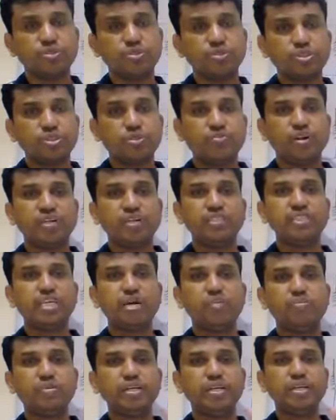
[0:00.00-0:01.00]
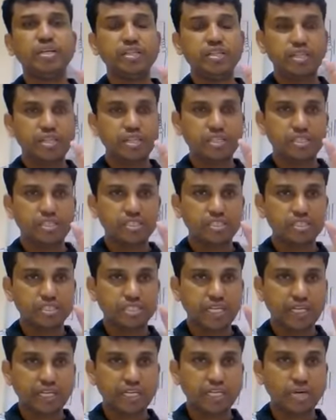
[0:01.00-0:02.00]
So what is happening? It
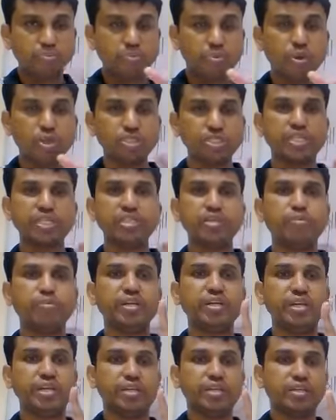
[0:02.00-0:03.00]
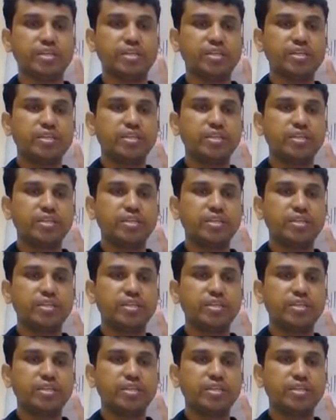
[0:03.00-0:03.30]
started opposing in the beginning.